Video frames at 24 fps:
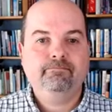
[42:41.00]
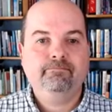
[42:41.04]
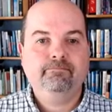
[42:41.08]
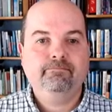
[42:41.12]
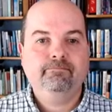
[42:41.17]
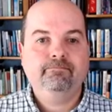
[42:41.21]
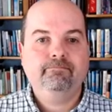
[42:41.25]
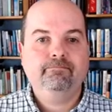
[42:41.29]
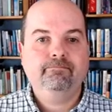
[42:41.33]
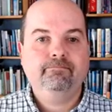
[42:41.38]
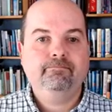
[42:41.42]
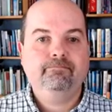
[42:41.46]

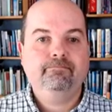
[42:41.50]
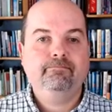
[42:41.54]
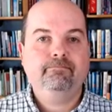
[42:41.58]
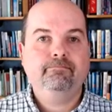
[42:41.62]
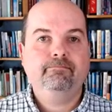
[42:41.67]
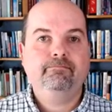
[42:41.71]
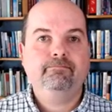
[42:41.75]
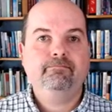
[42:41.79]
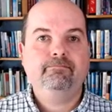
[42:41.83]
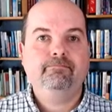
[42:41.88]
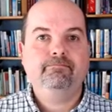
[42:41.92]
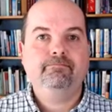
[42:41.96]

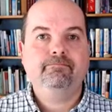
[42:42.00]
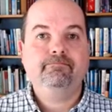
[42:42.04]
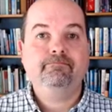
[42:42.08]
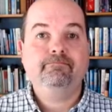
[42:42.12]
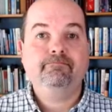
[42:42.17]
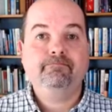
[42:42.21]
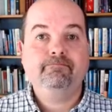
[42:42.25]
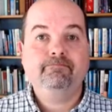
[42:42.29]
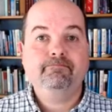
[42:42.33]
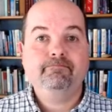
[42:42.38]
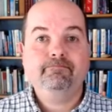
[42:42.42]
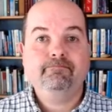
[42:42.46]

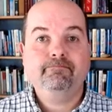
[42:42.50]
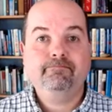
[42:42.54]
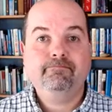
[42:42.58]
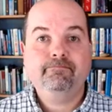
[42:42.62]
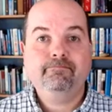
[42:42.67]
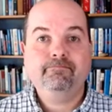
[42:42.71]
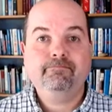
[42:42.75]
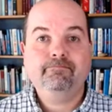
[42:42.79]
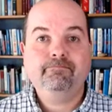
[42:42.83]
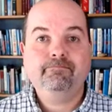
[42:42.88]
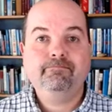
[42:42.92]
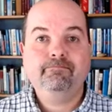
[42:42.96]

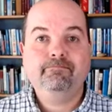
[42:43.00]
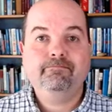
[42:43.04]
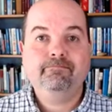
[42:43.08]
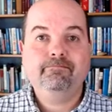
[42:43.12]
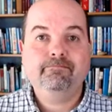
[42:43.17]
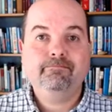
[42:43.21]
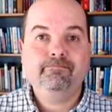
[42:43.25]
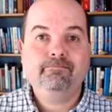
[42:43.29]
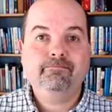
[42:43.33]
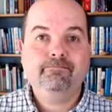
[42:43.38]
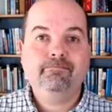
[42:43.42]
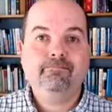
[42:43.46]

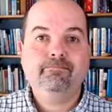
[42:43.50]
The person shown says nothing.